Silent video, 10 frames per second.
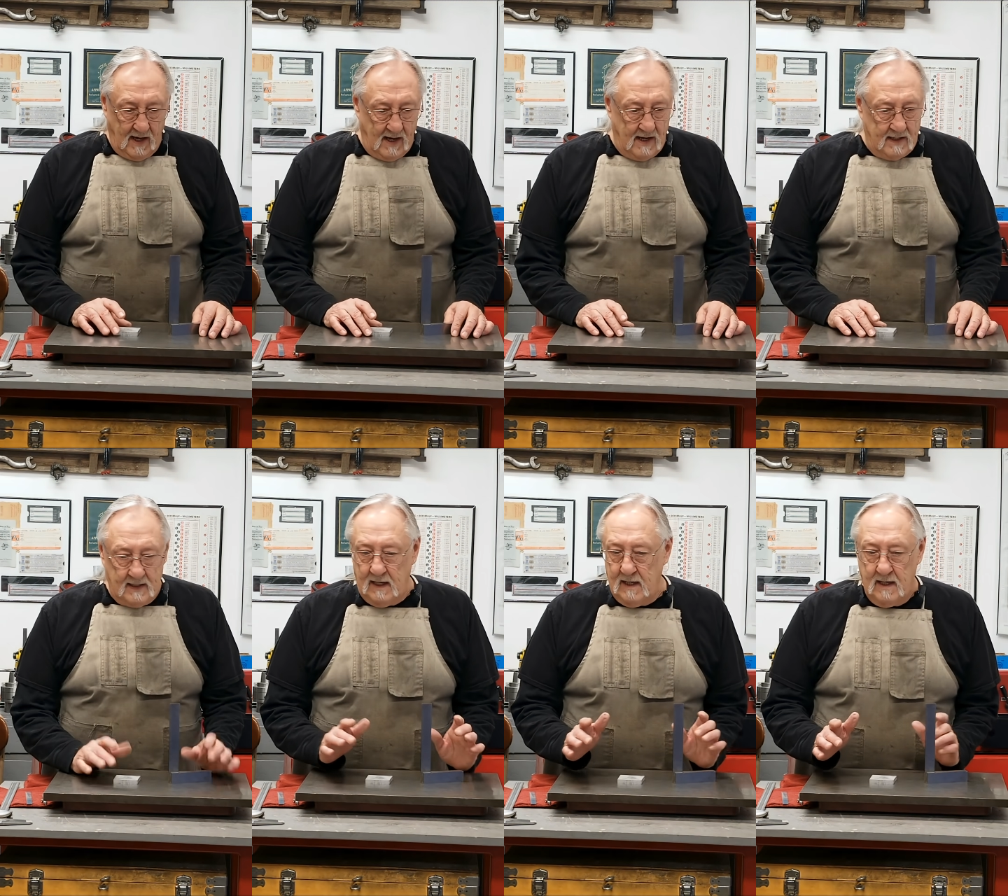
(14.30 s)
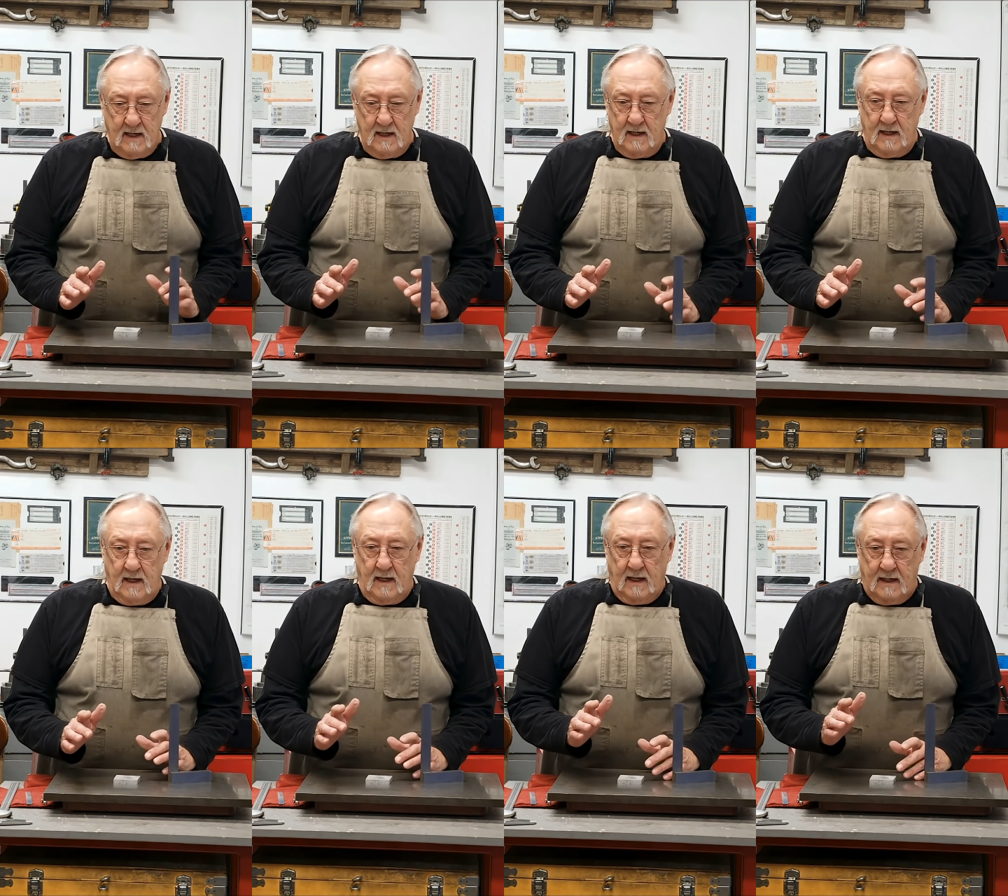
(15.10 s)
And
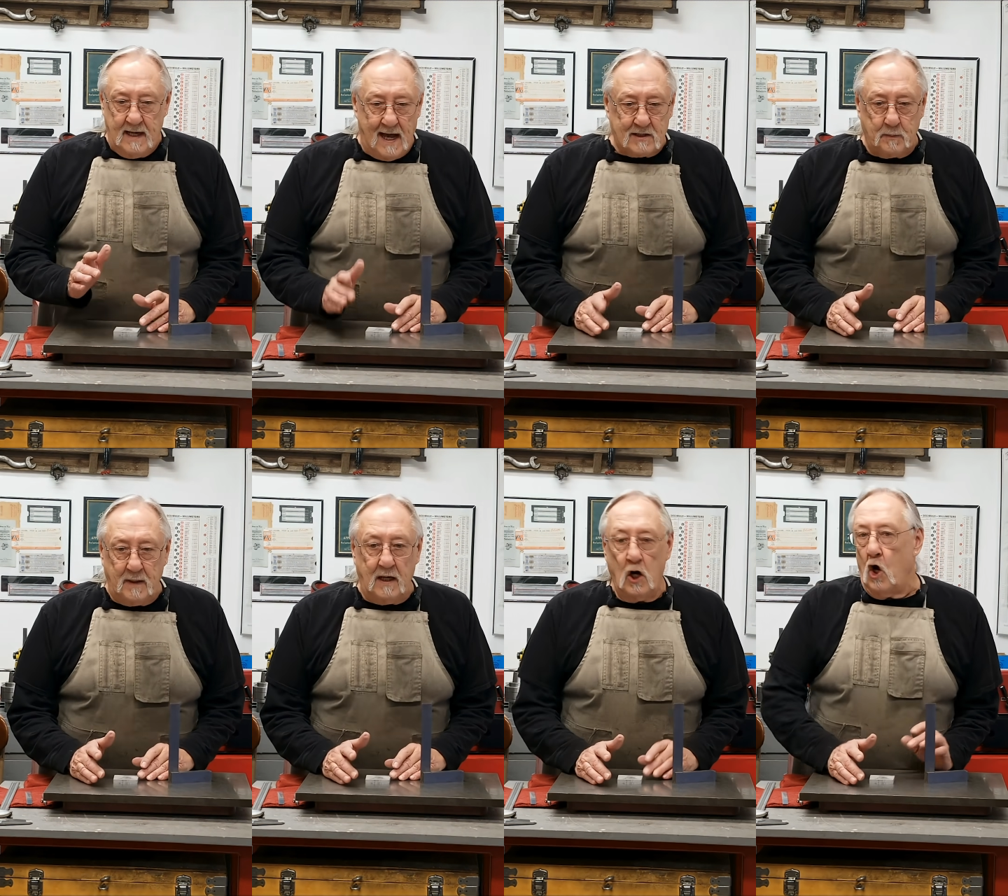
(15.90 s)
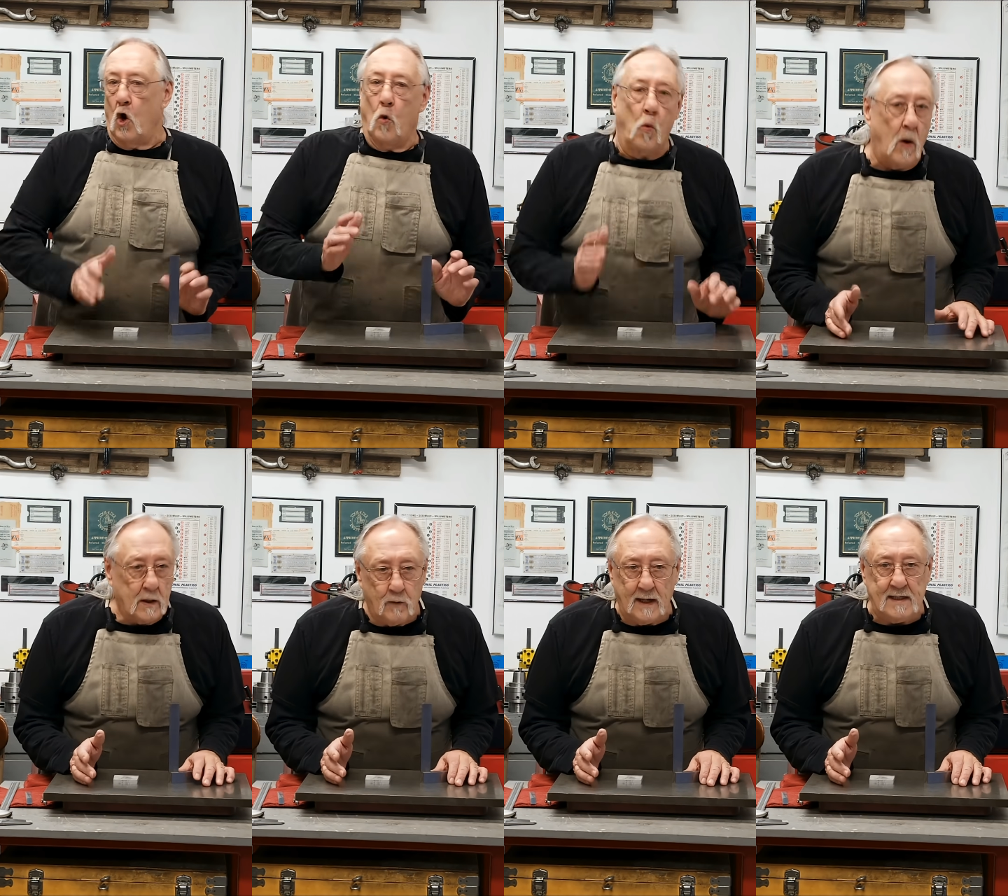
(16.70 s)
he asked me, What
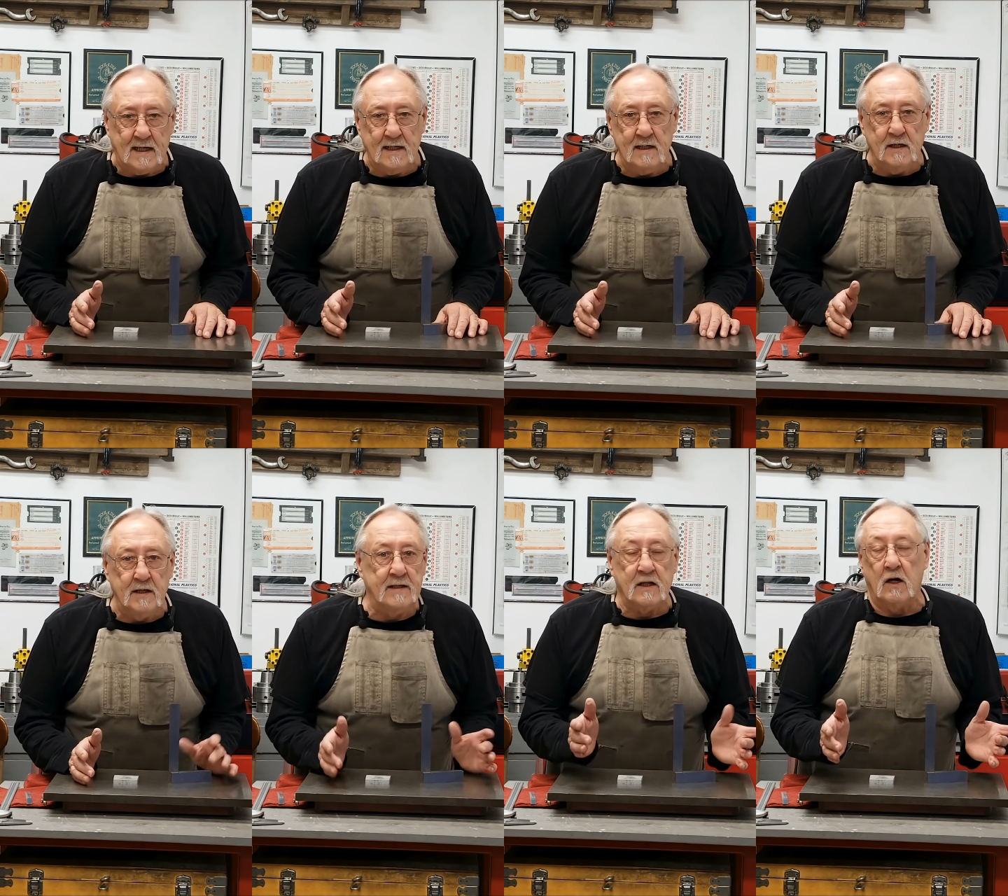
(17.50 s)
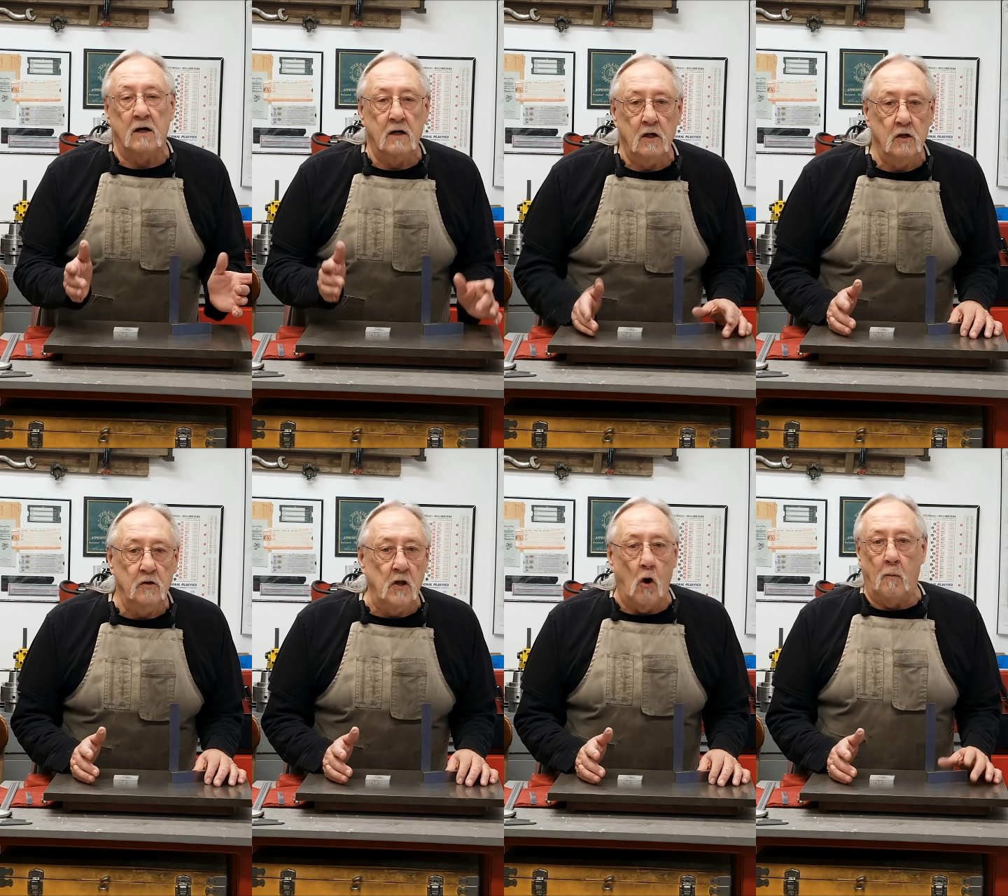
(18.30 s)
do I need to
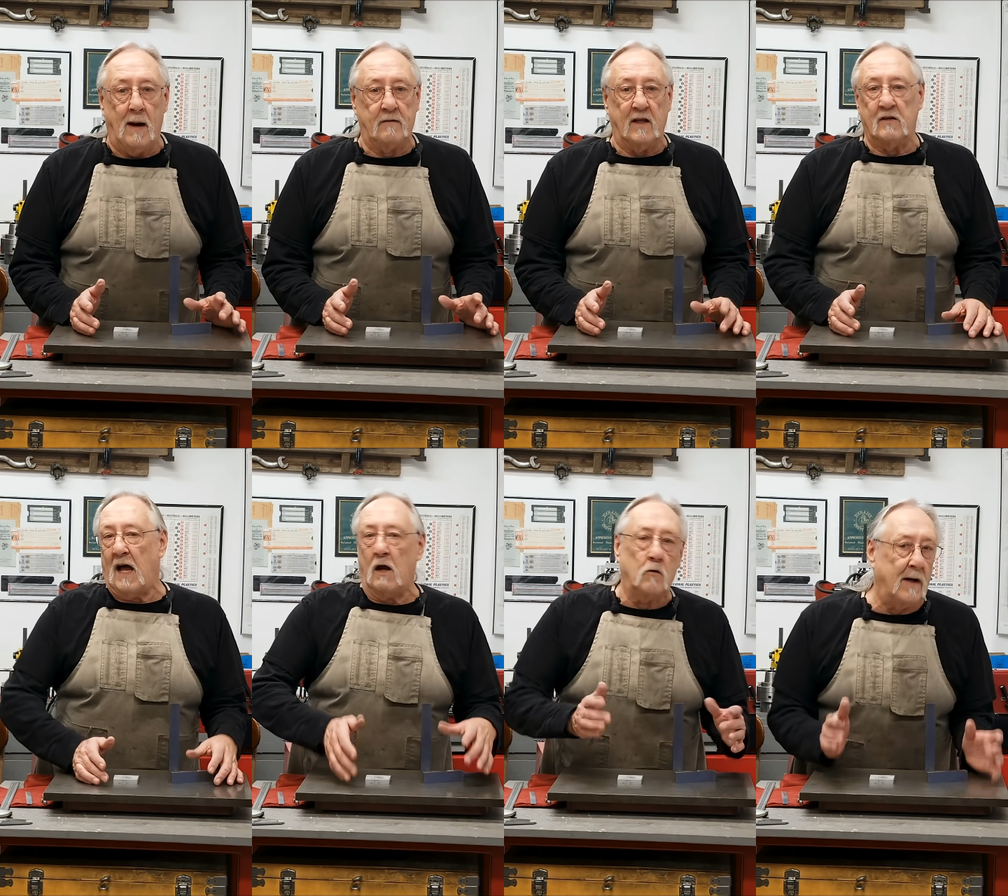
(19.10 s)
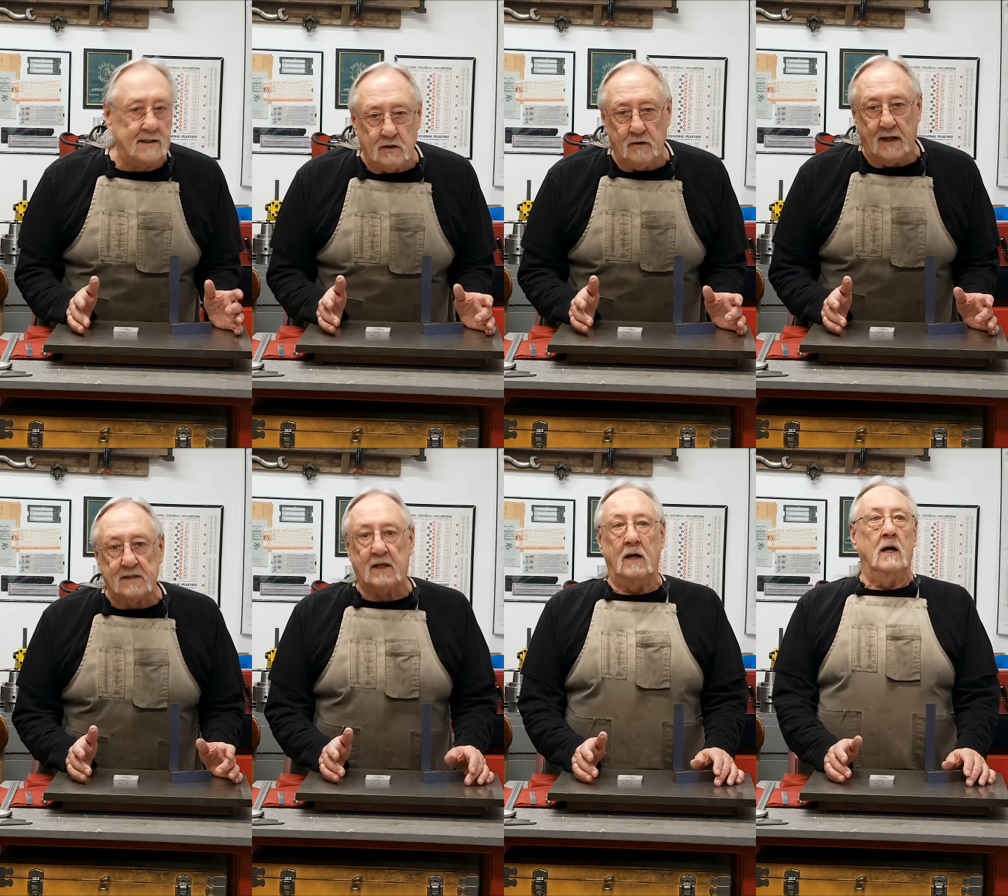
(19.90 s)
know about this? How do I do
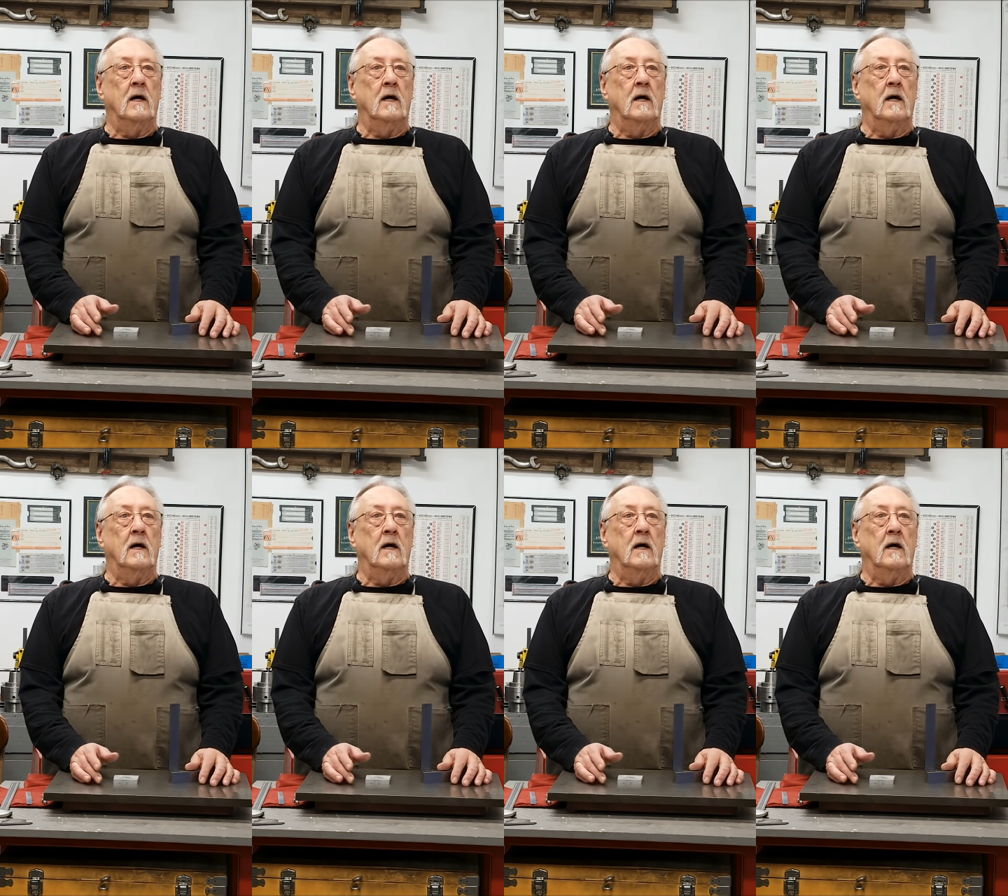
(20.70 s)
this?